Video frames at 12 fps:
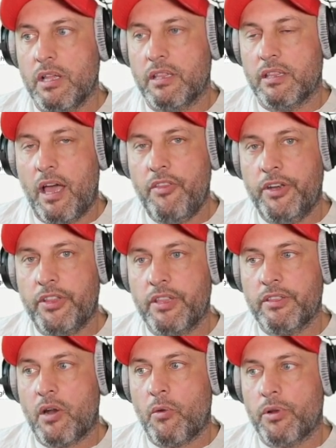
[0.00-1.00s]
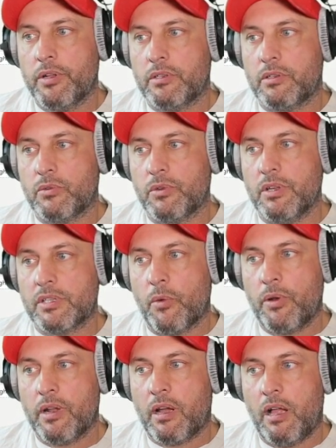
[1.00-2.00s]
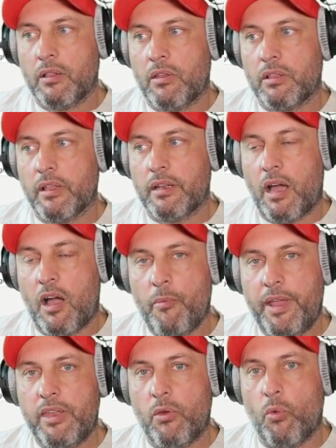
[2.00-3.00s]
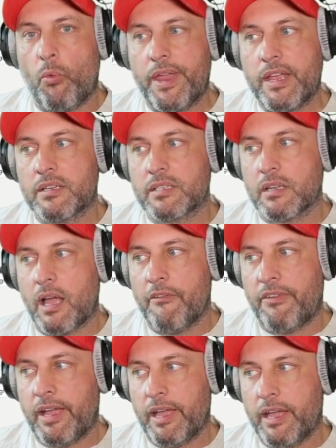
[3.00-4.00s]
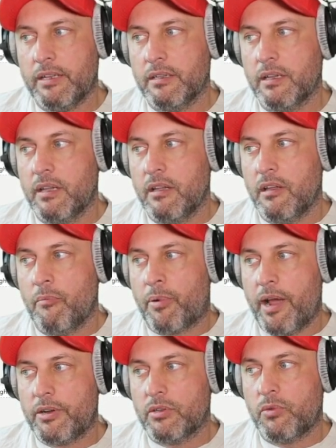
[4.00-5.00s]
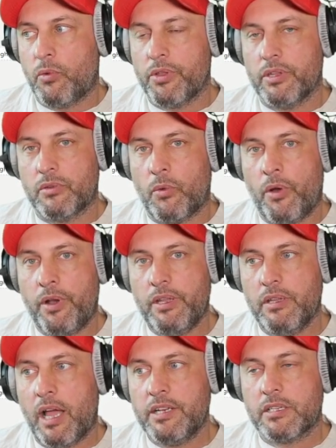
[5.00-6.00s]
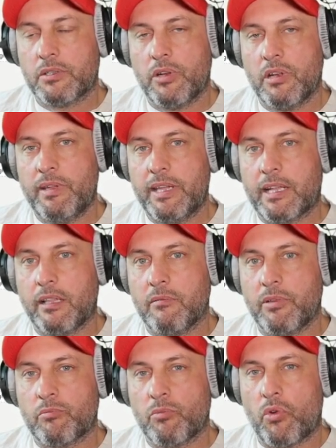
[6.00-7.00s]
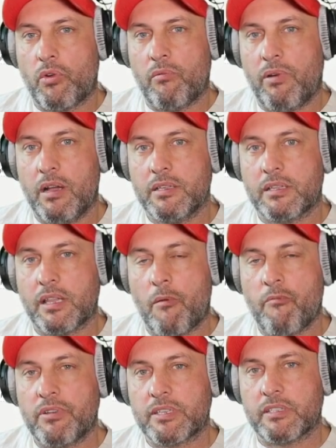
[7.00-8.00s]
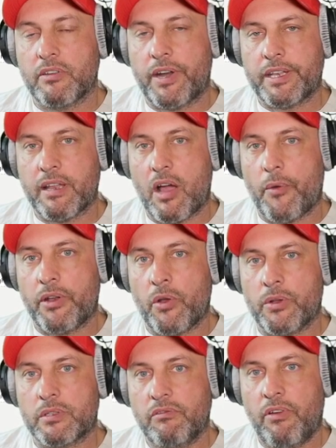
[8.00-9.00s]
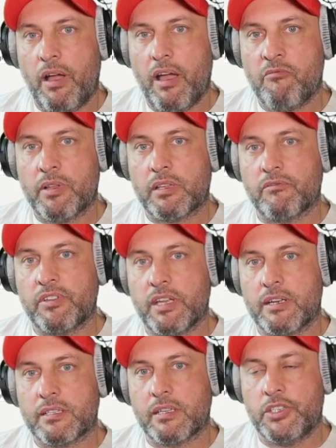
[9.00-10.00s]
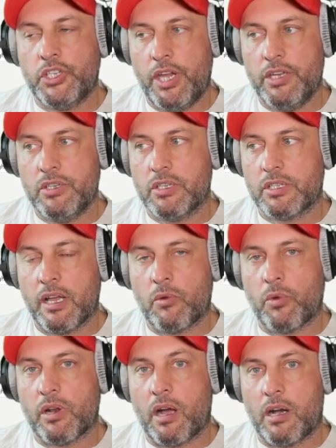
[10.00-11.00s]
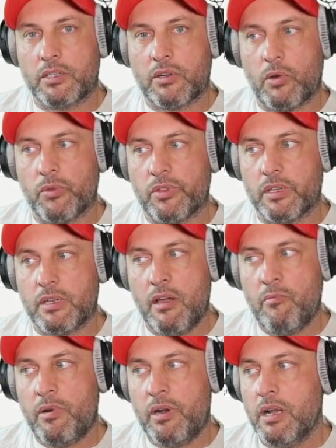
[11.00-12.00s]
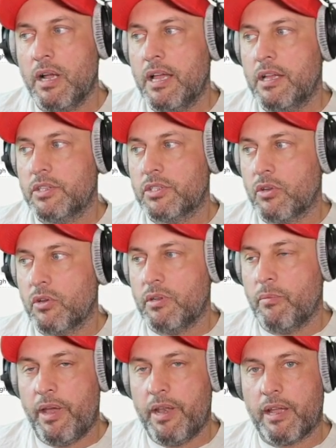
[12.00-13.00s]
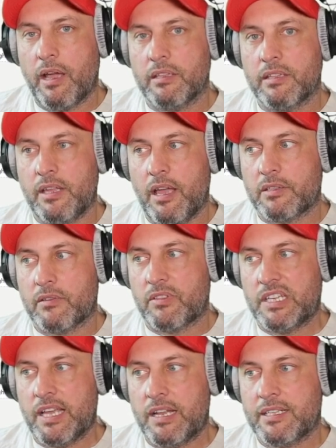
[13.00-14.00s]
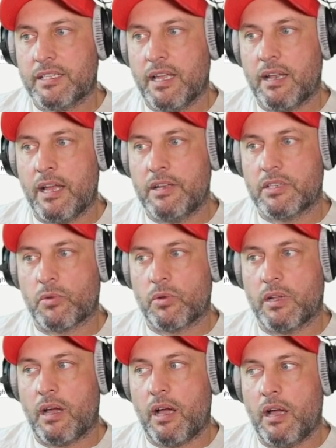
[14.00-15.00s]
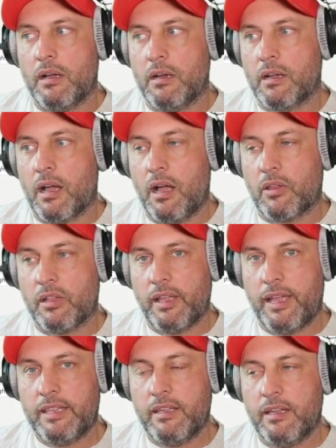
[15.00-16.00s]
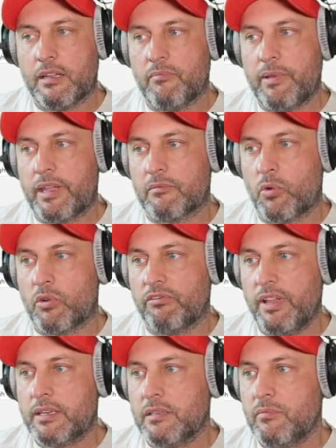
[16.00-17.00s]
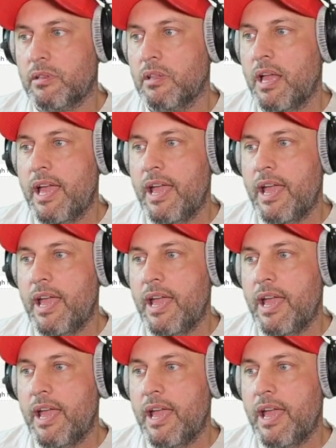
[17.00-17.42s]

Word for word: The other thing that I want to do is I want to calculate how many weeks I've had prior to 2020. I just want to make it a little bit more robust. Obviously right now I know it's 5, but if data set changes, I don't want to hard code that number. So depending on the size of the data set, I just want to uh, calculate that and make it more flexible.